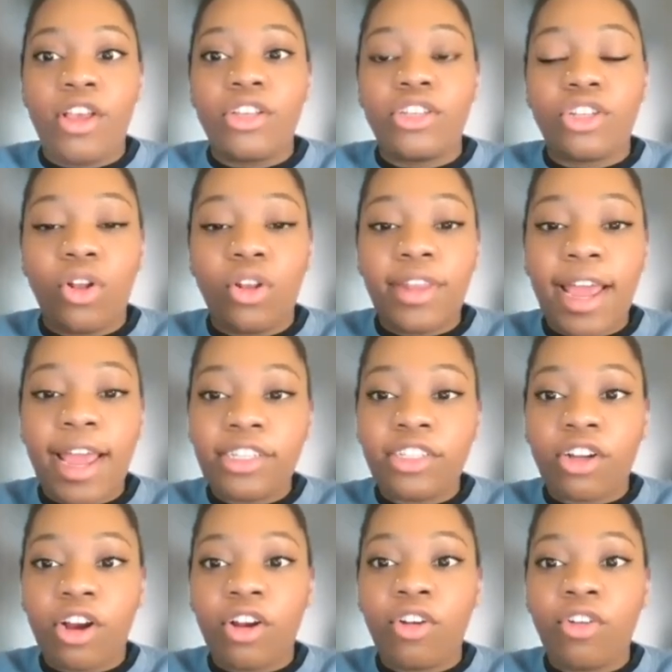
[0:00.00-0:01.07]
So let's
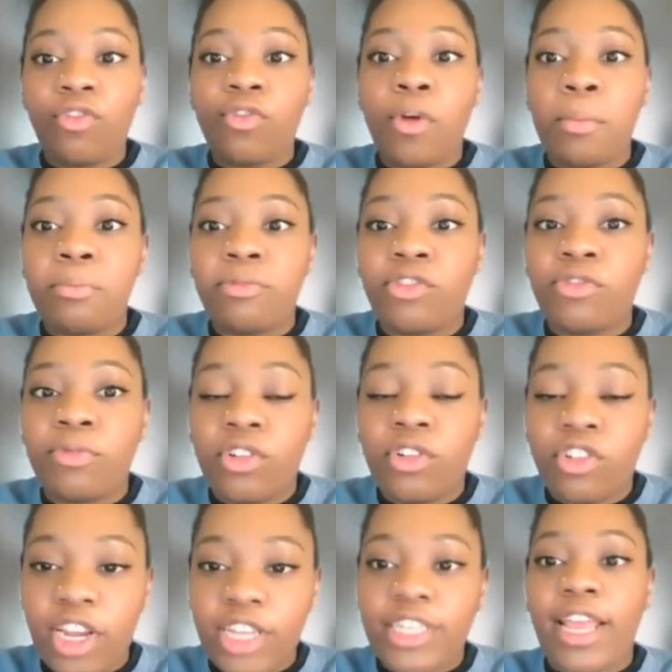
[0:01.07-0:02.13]
start from
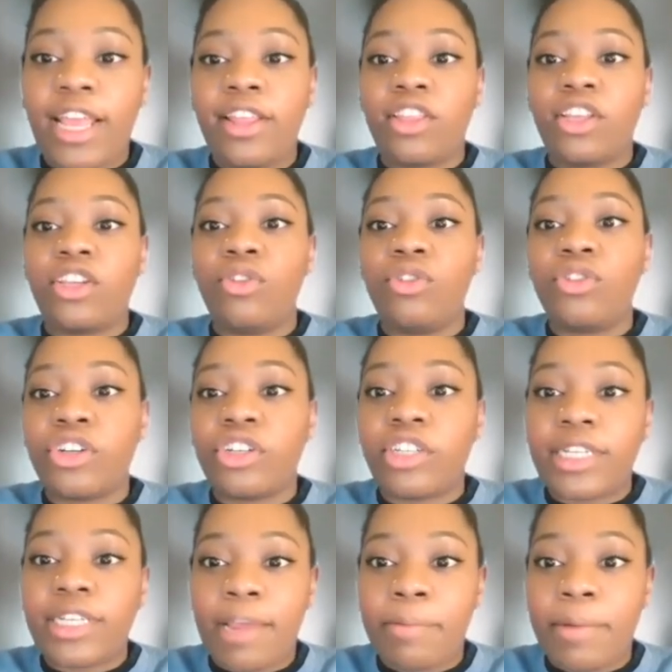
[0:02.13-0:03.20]
just getting the user to
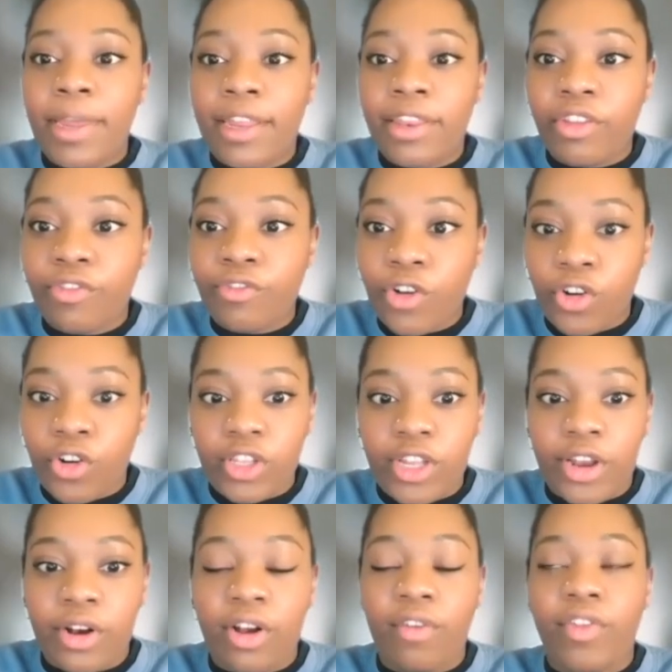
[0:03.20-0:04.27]
type in the first
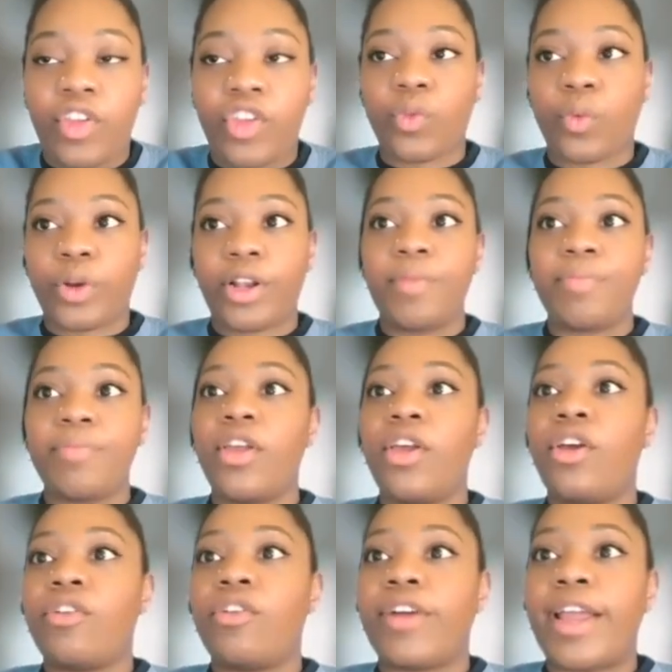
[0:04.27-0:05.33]
letter of this word,
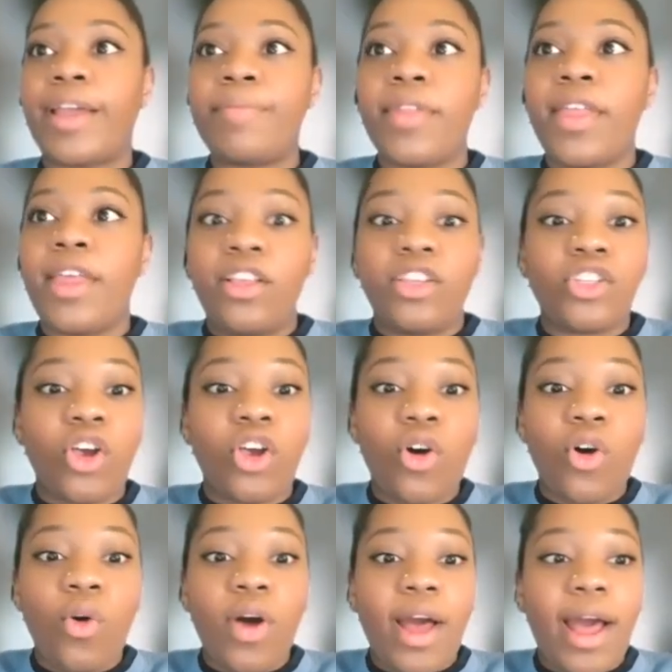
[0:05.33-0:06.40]
right?
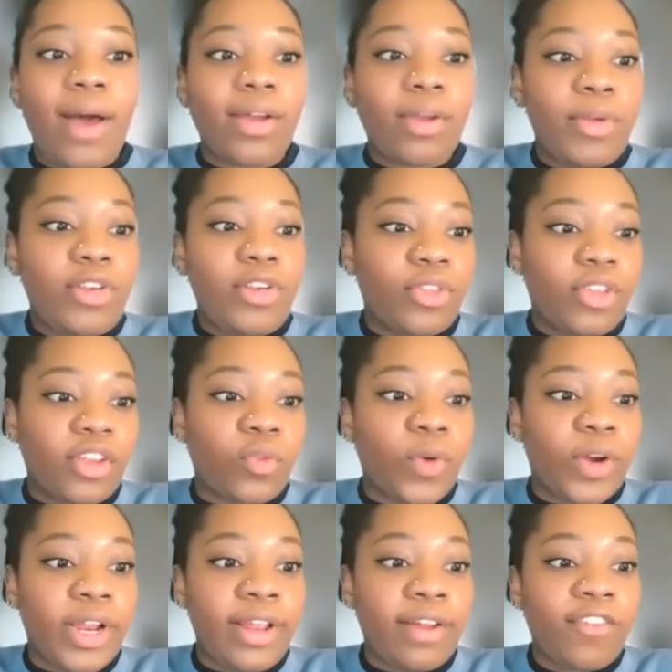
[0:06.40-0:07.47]
So how can we do this? We're
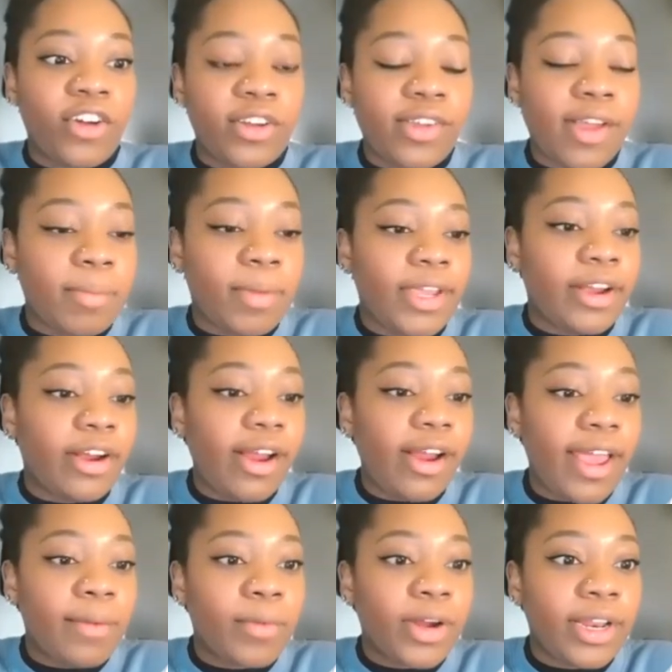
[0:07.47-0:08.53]
going to first come here
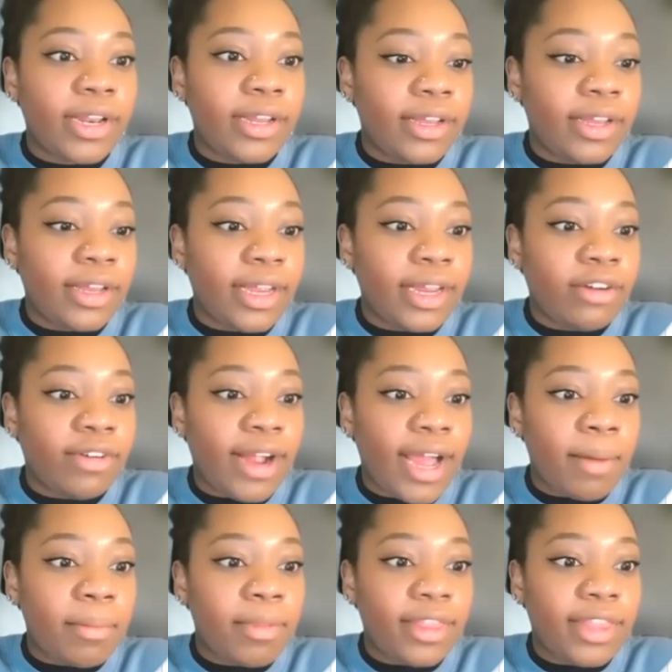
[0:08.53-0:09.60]
and we're going to
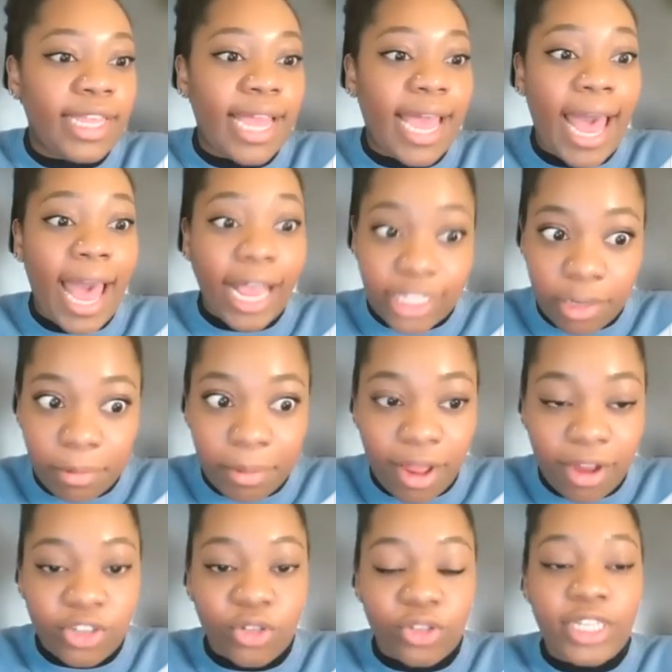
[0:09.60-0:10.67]
grab the ask
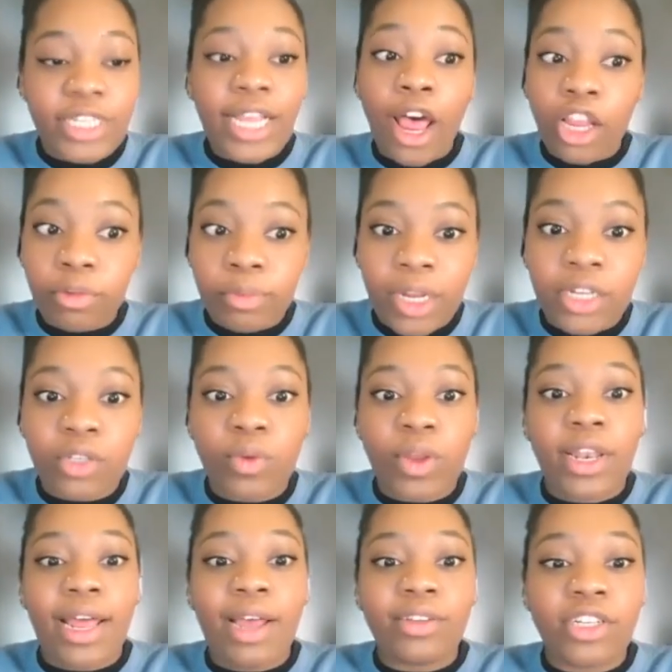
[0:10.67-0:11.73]
block. So this ask block is what
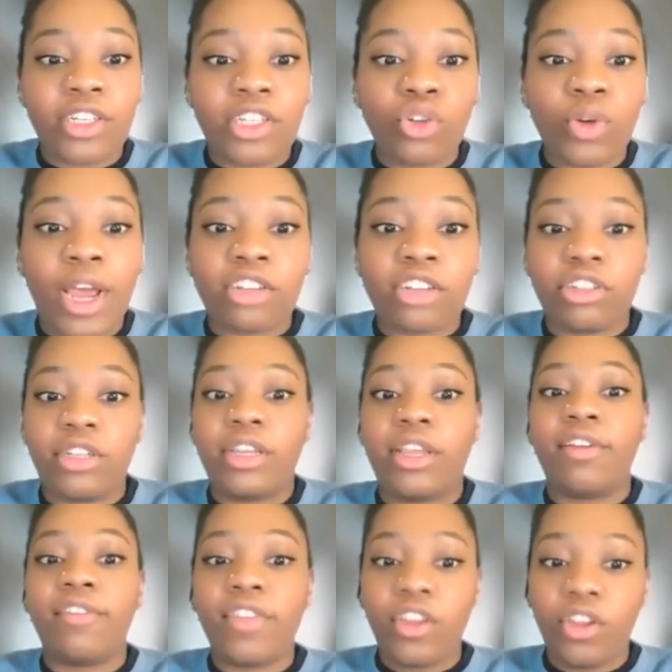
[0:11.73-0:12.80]
allows us to actually
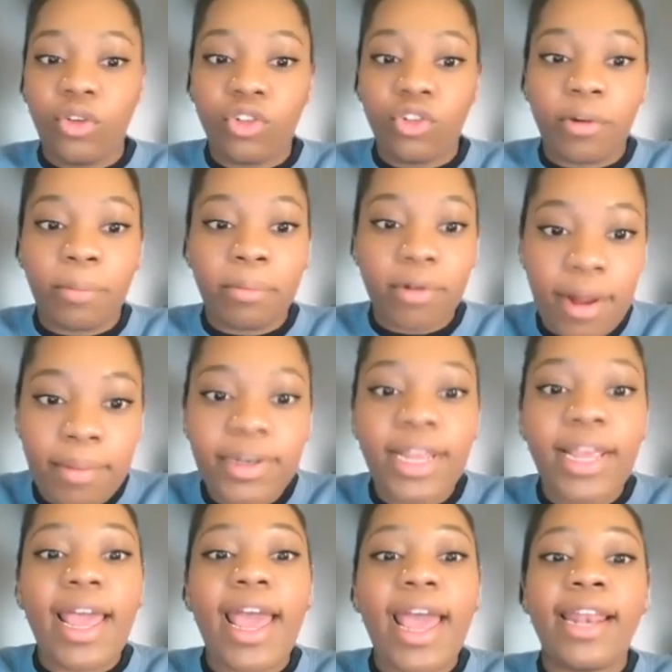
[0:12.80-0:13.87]
give the user a prompt
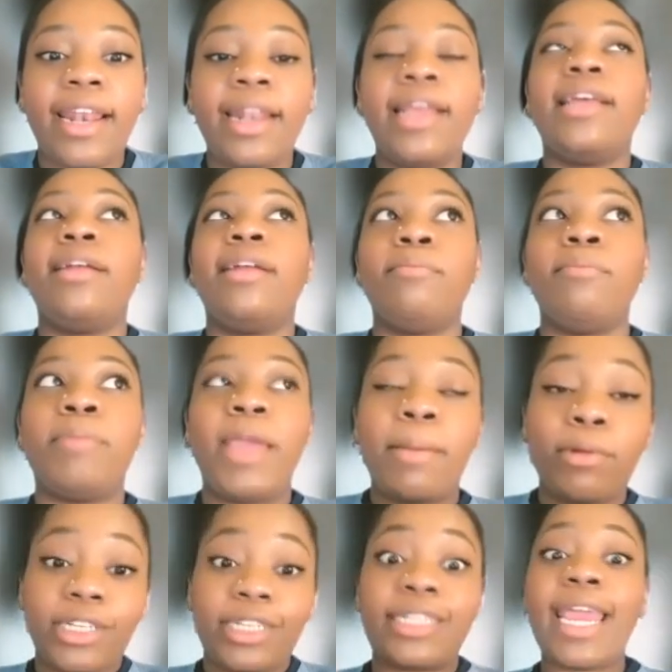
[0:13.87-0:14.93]
and be
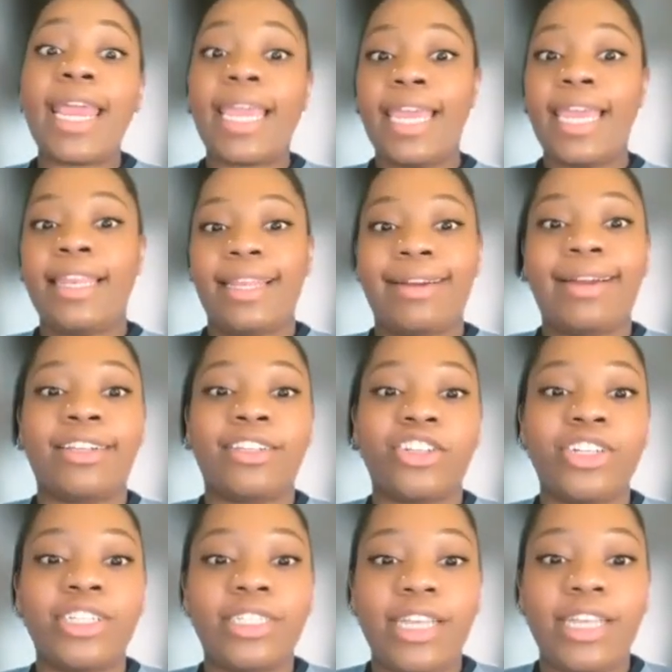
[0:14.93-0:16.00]
able to take in their answer
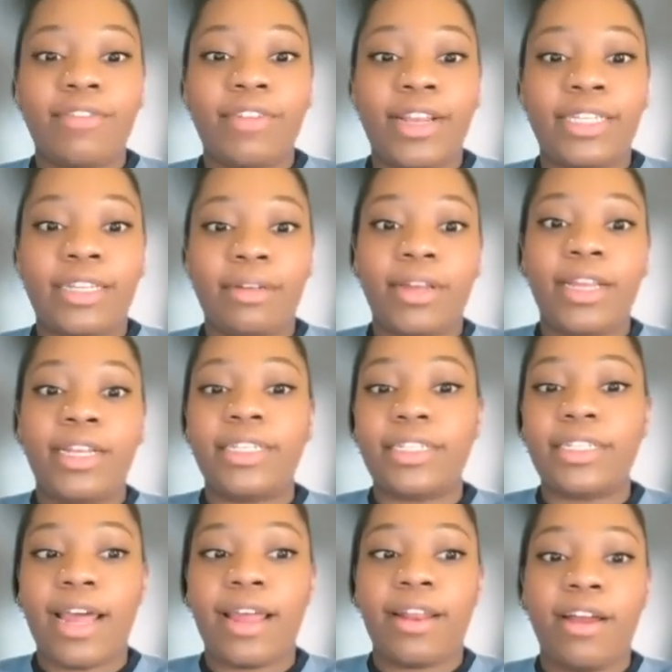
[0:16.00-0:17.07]
and save it
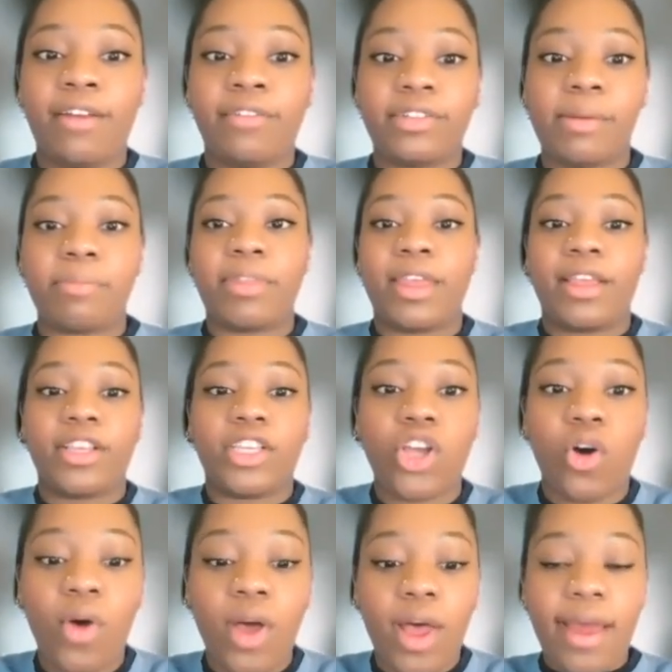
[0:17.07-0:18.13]
inside of something.
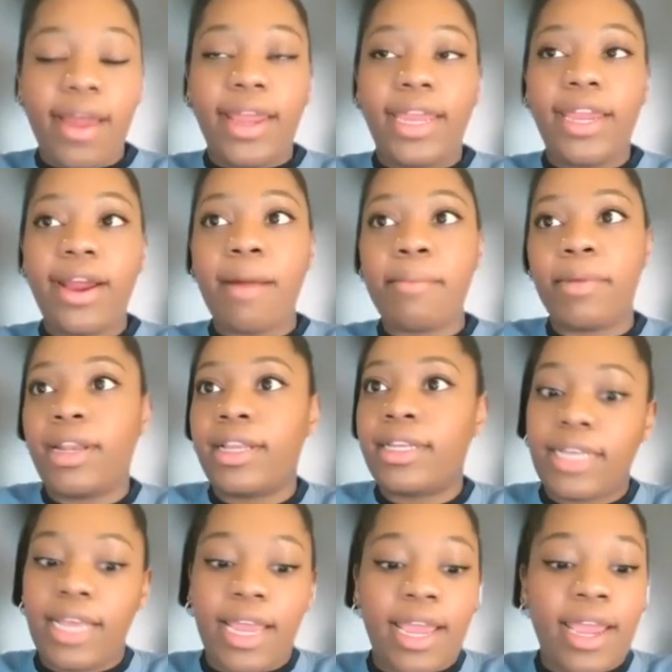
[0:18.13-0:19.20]
So here I'm going to
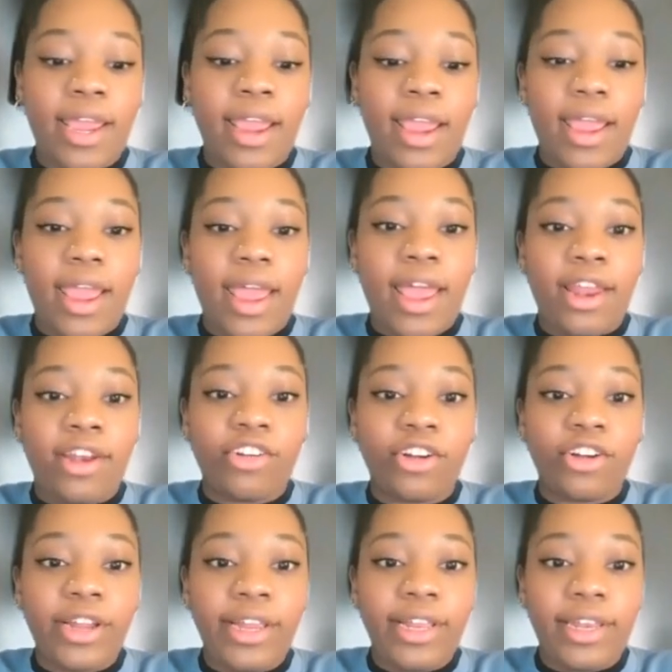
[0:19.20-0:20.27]
say
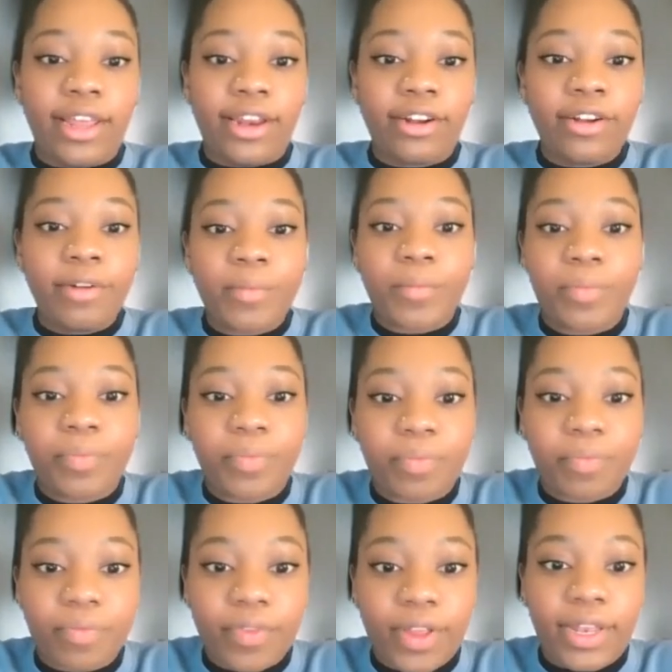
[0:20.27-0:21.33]
enter a letter
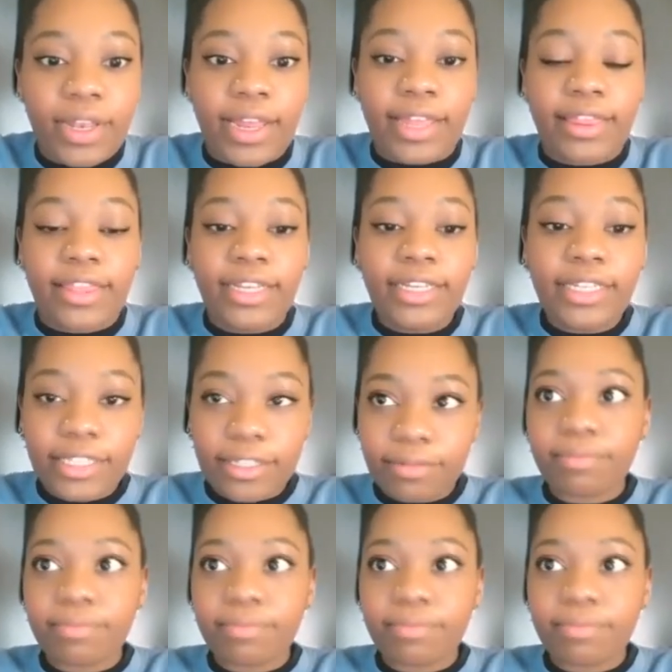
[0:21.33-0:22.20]
like this.